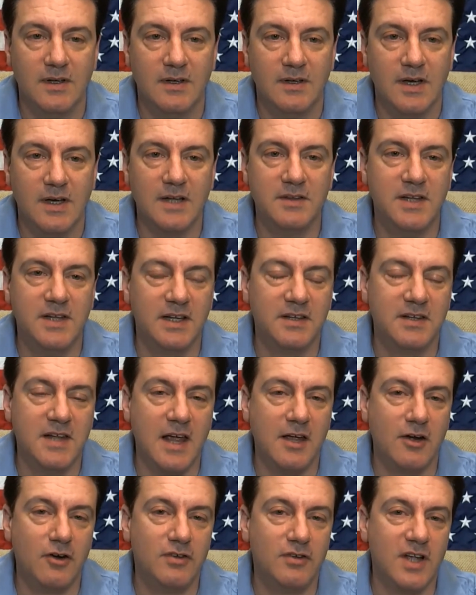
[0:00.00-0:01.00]
A
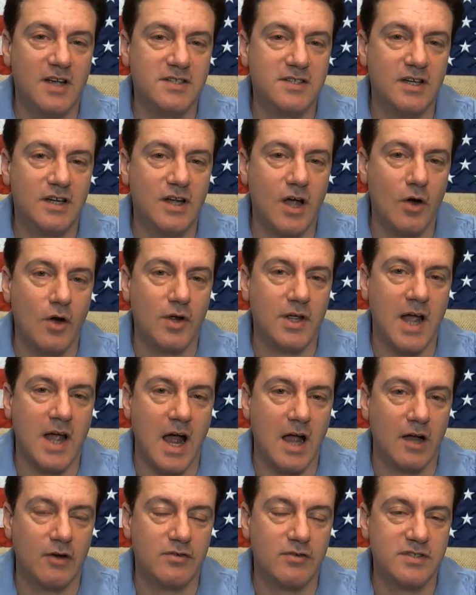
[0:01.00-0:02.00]
dictator doesn't go to
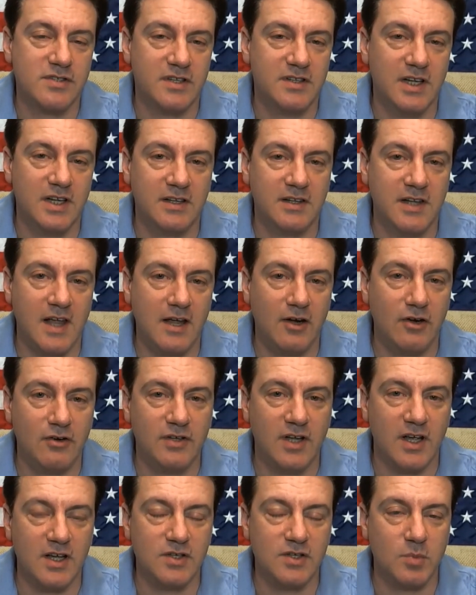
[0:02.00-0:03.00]
Congress. A dictator
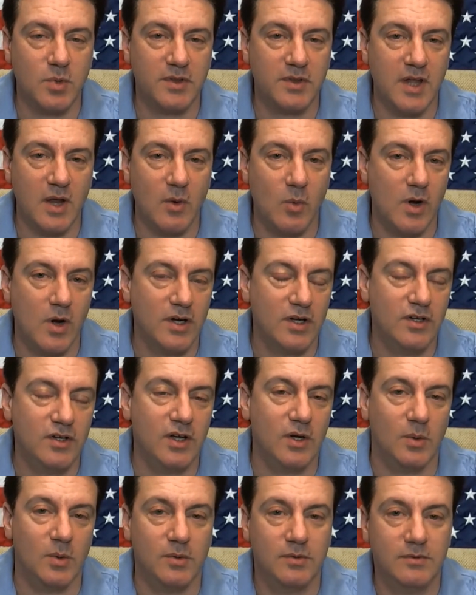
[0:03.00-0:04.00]
does what they want to
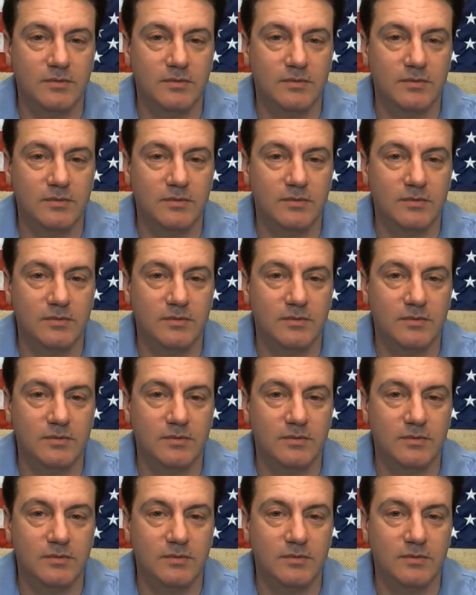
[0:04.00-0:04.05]
do.